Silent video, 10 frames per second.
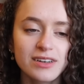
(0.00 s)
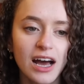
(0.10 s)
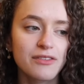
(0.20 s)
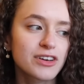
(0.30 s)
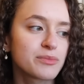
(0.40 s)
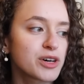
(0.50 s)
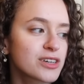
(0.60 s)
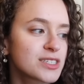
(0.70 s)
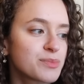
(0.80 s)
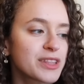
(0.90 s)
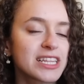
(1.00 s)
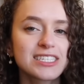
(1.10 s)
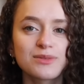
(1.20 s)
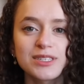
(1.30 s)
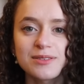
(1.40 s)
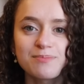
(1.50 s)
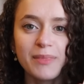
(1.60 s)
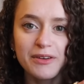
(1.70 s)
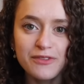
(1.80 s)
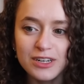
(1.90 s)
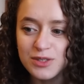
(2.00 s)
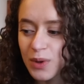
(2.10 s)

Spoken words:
Kafka books, but this was my first